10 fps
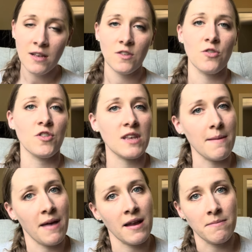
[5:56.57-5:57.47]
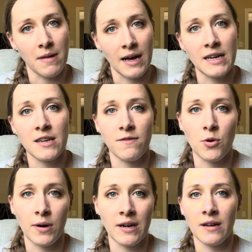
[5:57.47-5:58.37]
So just keep that in mind if you
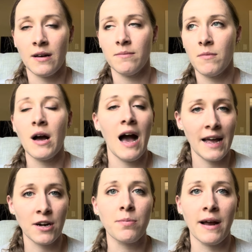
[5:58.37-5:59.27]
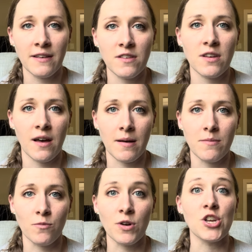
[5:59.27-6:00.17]
are in a higher priced
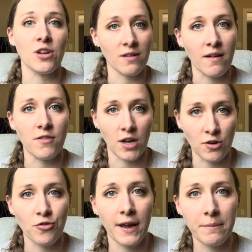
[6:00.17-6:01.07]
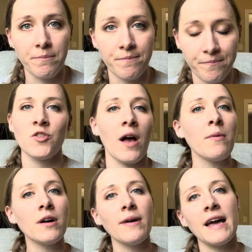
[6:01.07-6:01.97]
region of the country. So I will
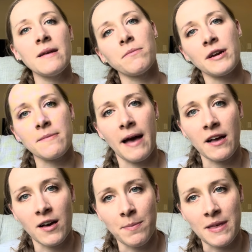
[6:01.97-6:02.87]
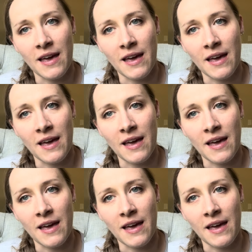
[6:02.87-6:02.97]
go ahead and bring back up the